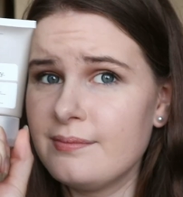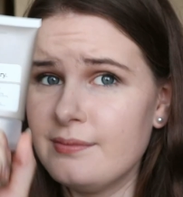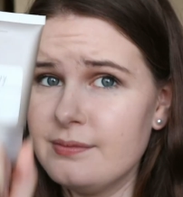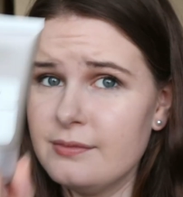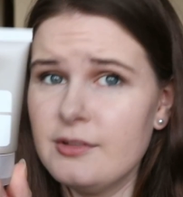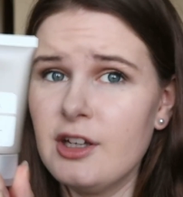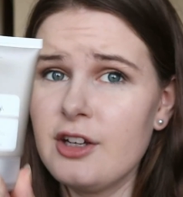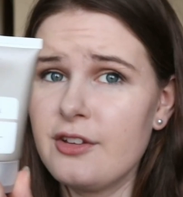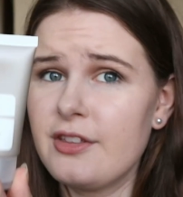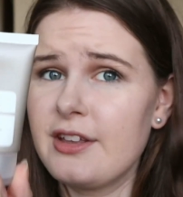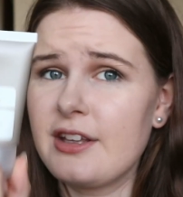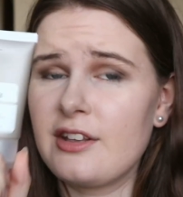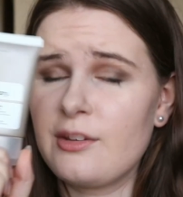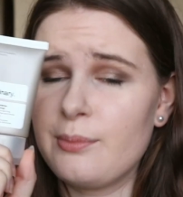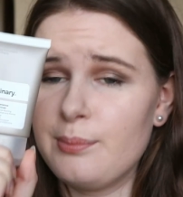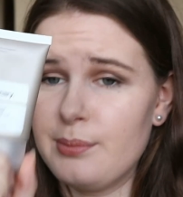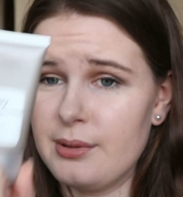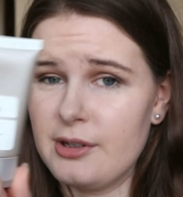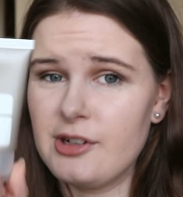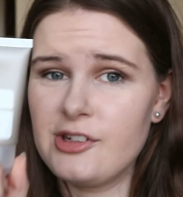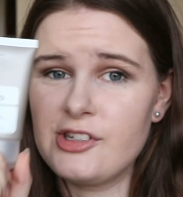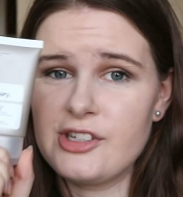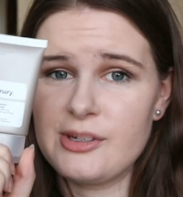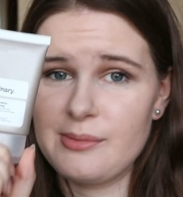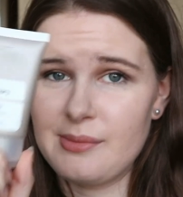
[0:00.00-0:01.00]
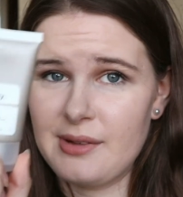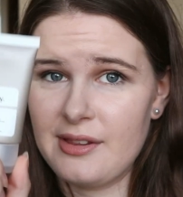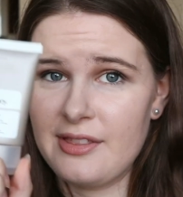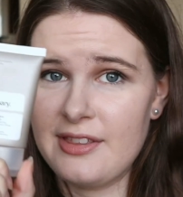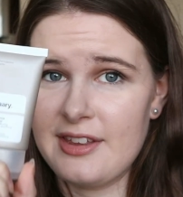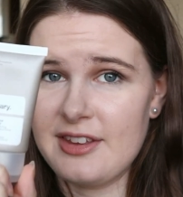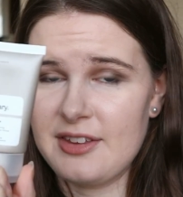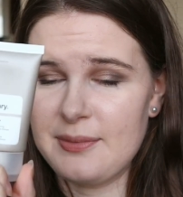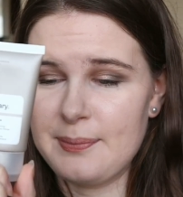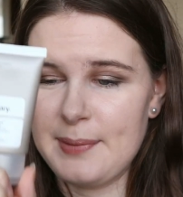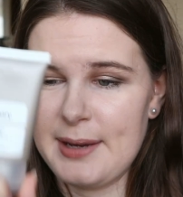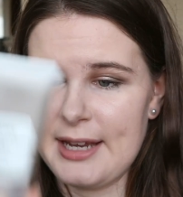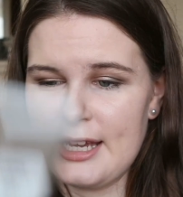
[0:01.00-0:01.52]
Nothing's budging with
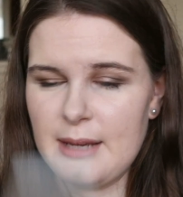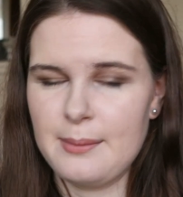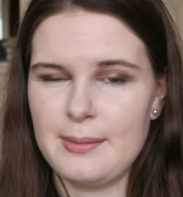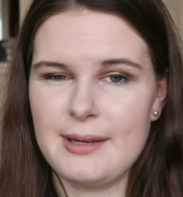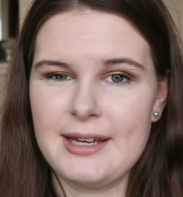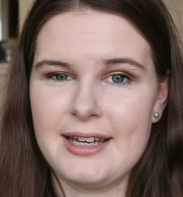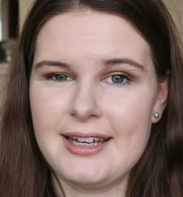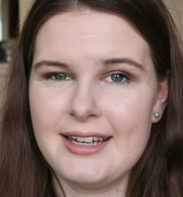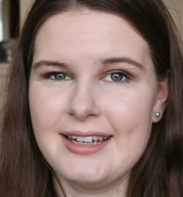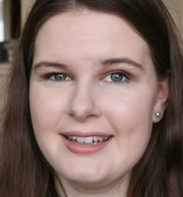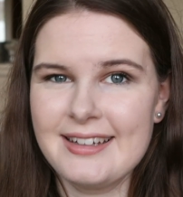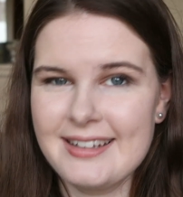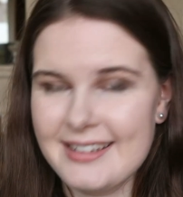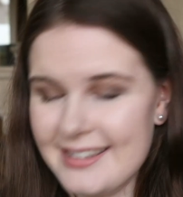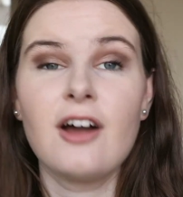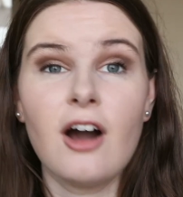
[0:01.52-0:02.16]
this baby.